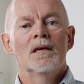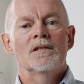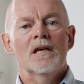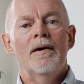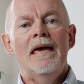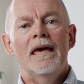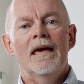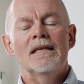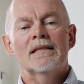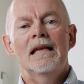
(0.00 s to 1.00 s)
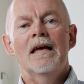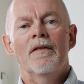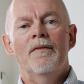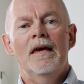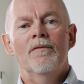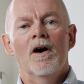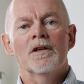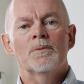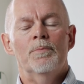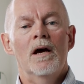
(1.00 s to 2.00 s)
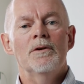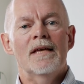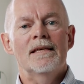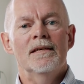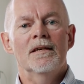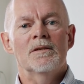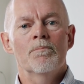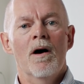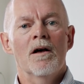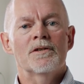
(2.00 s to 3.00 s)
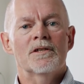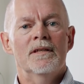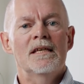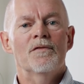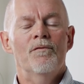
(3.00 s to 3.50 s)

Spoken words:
So here, it's clear that the advanced processing has masked this